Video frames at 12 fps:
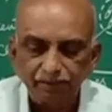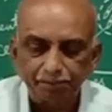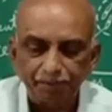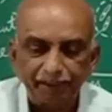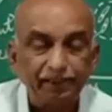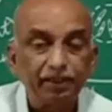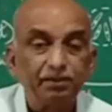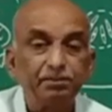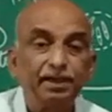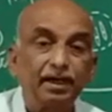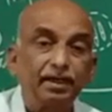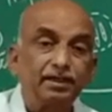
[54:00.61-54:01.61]
pectin may
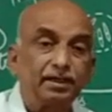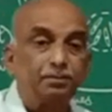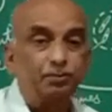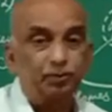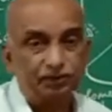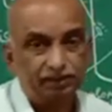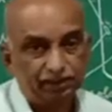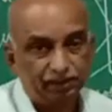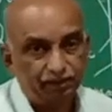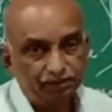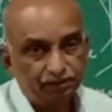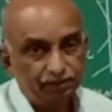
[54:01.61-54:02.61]
get deposited,
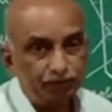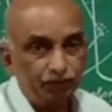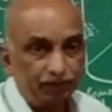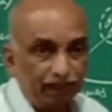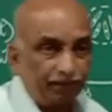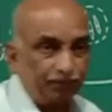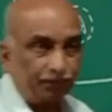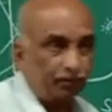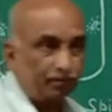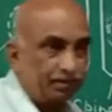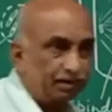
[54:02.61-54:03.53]
so that forms the